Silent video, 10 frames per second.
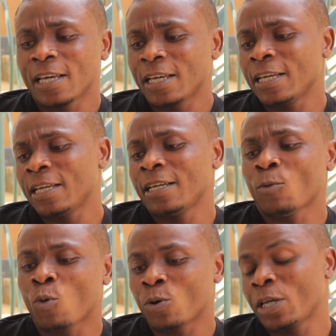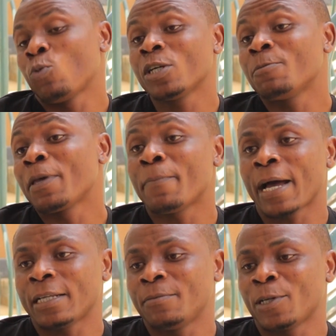he he wished me
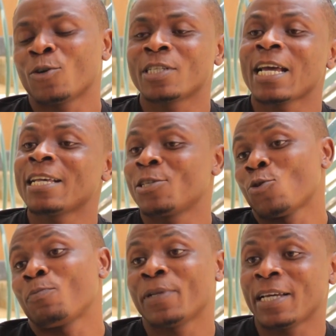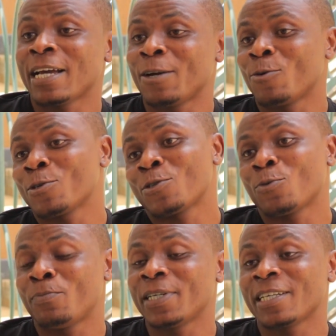bad because he had his own player he wants
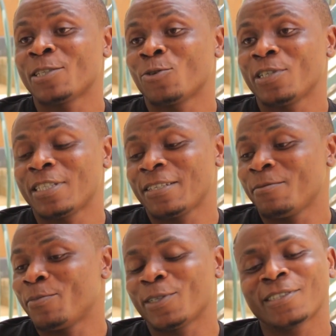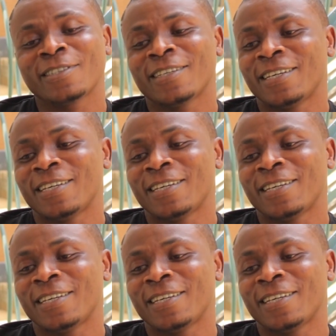to bring into the team, but